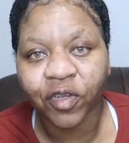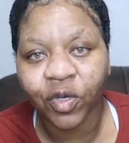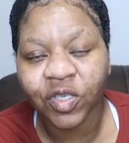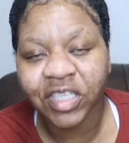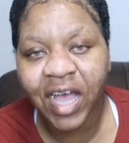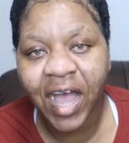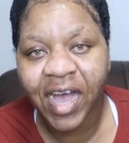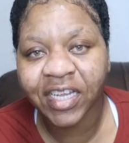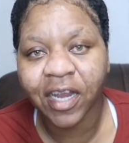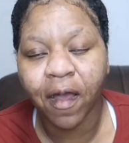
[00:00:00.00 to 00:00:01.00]
clothes I
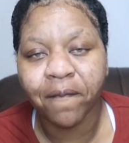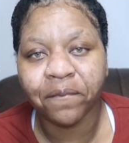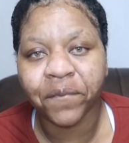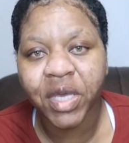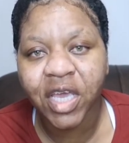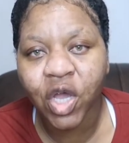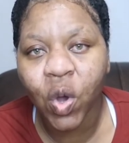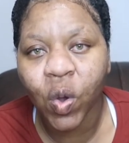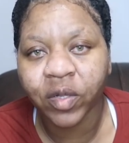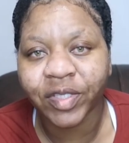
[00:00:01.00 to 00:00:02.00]
had in a big
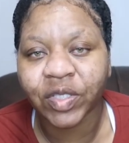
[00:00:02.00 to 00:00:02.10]
old